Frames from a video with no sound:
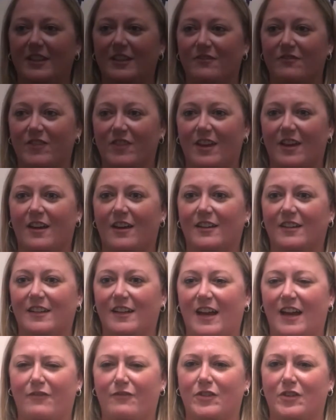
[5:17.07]
believe
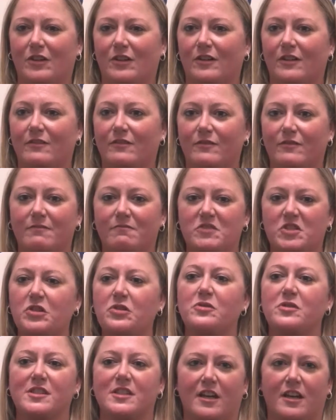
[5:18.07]
that after
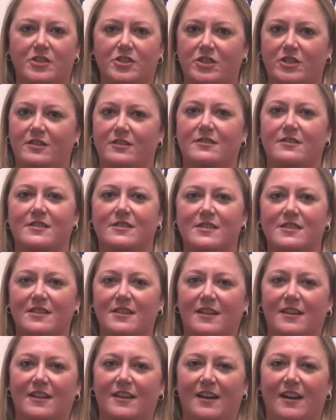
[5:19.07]
two
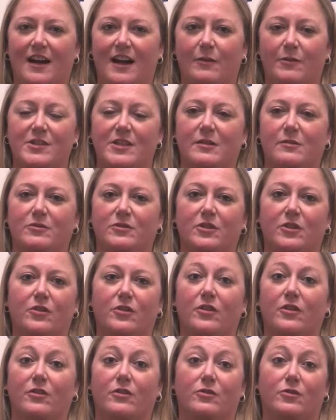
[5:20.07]
sessions, I was able to
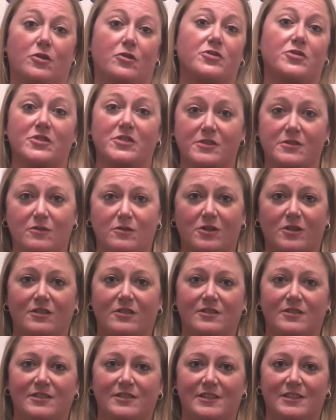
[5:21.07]
go to the grocery
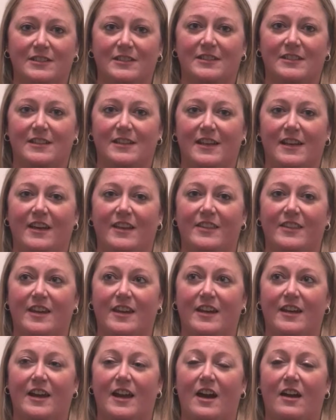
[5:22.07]
store. And
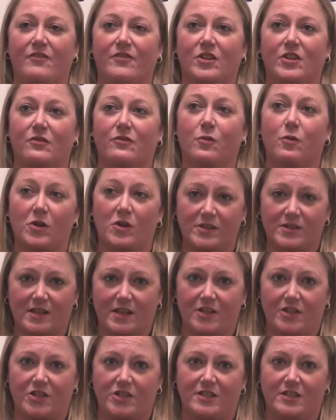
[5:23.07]
then after four
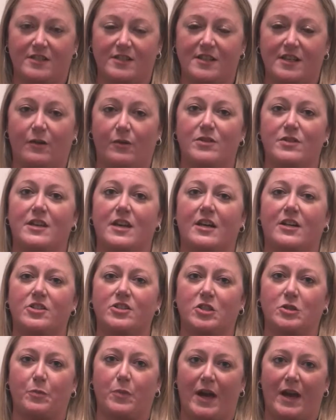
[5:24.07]
sessions, I was
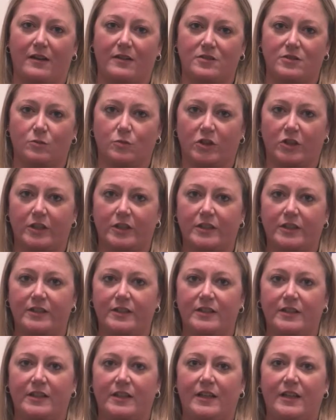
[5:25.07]
actually back to work.